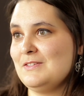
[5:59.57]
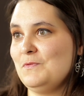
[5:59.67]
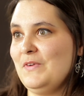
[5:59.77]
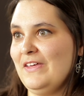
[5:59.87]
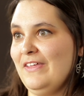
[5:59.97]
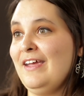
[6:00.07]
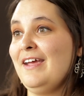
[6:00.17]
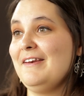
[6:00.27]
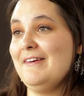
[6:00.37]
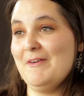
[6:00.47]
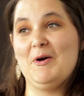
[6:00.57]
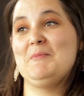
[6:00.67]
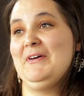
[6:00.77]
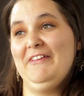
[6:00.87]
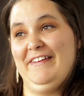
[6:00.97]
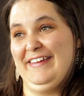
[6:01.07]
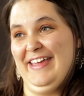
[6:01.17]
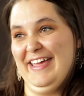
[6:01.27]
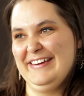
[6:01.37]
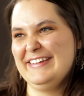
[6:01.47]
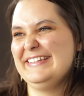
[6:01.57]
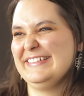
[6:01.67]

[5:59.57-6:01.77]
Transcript: is feeling normal again.